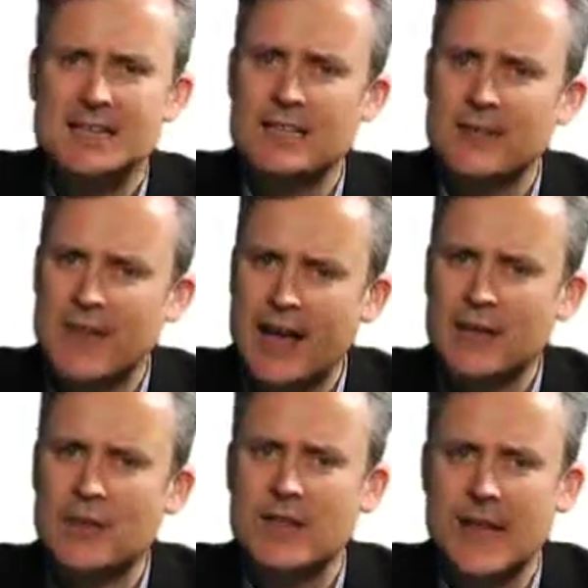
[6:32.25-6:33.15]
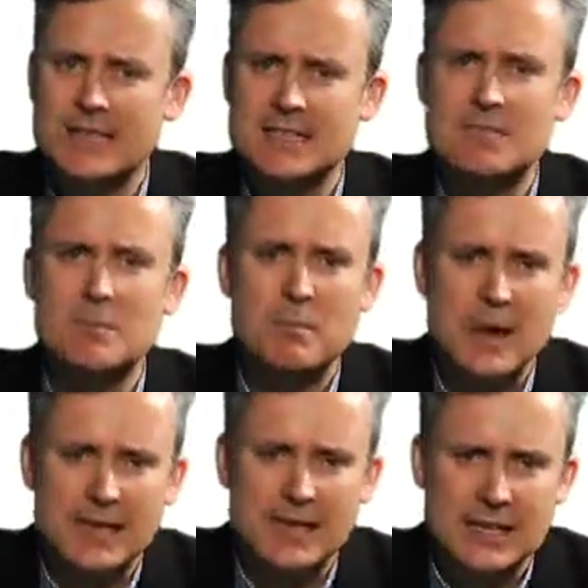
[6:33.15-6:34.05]
than the value of the assets
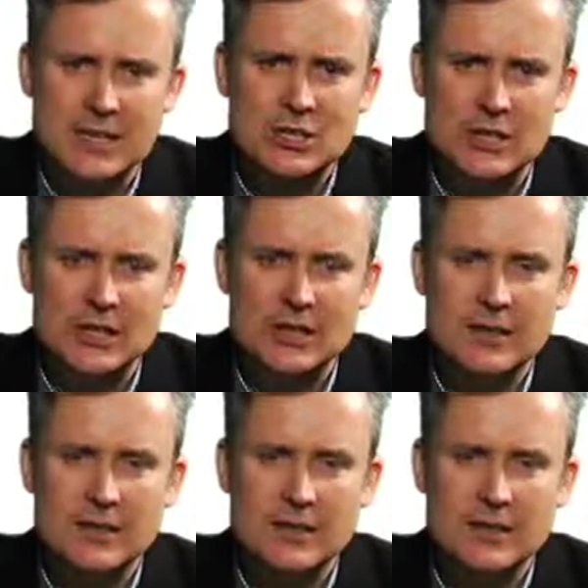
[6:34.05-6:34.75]
backing that share.